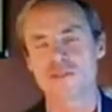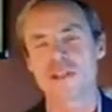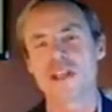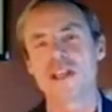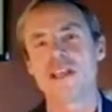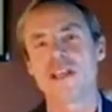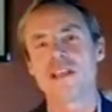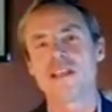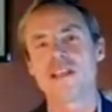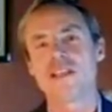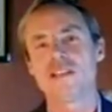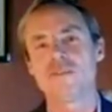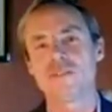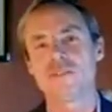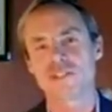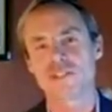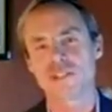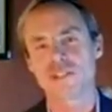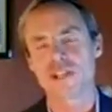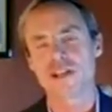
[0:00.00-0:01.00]
in the
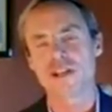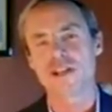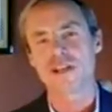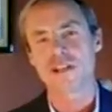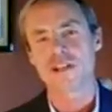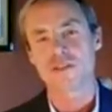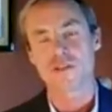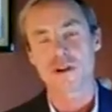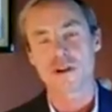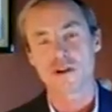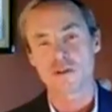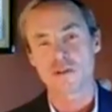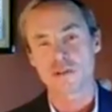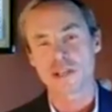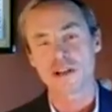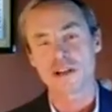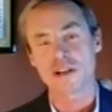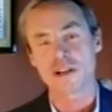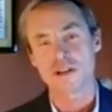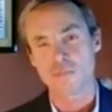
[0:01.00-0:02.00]
vicinity of our own
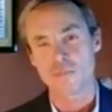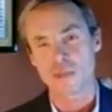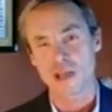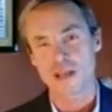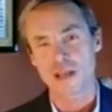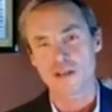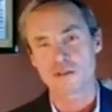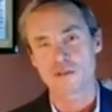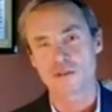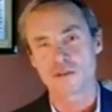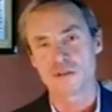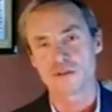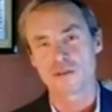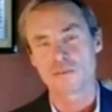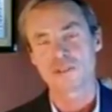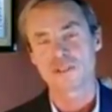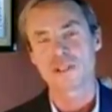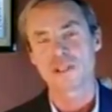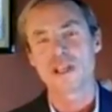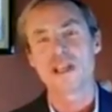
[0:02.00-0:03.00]
carrier battle groups,
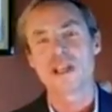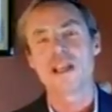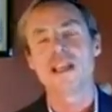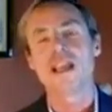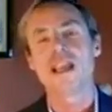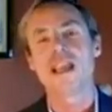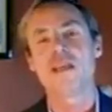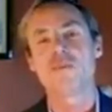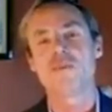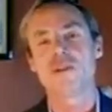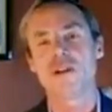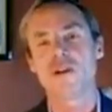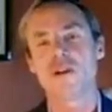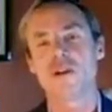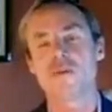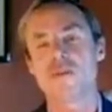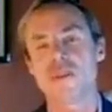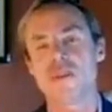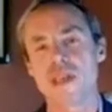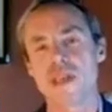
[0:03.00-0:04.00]
and we don't
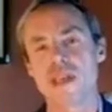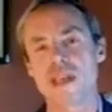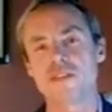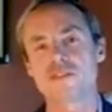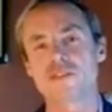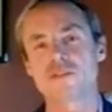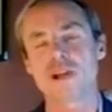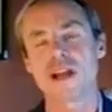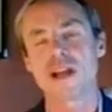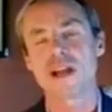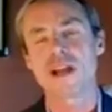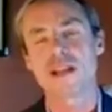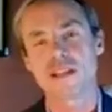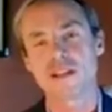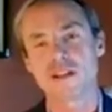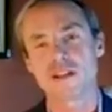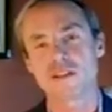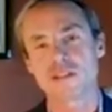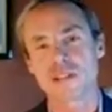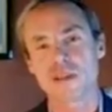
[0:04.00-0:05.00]
then try to
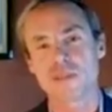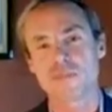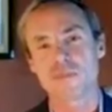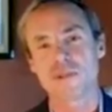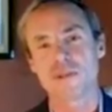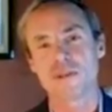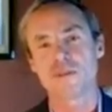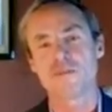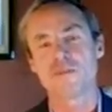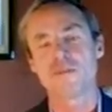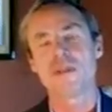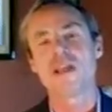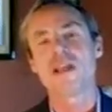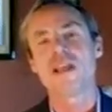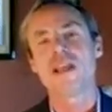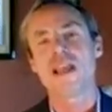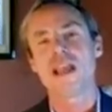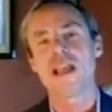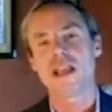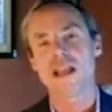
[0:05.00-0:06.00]
intercept them
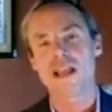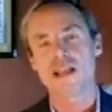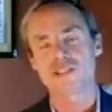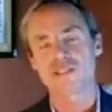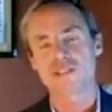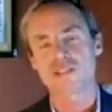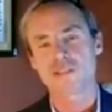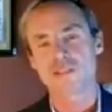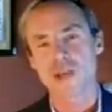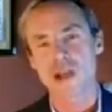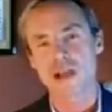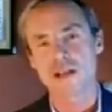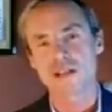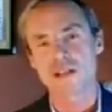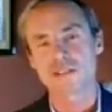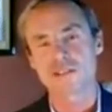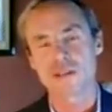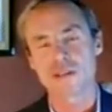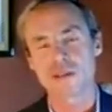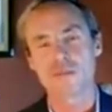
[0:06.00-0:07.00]
and ask the pilots
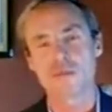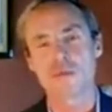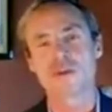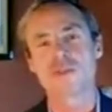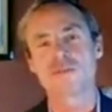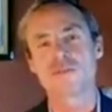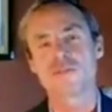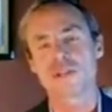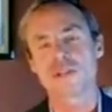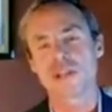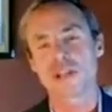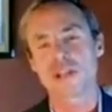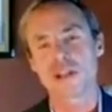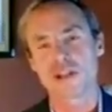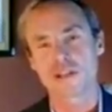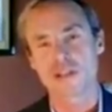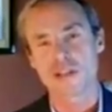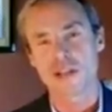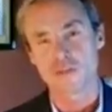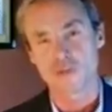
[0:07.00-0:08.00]
on board if they're carrying
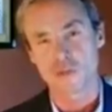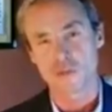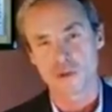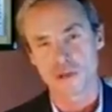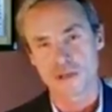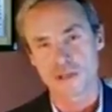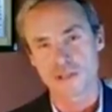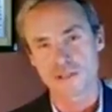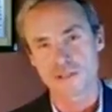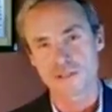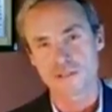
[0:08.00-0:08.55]
live ordnance.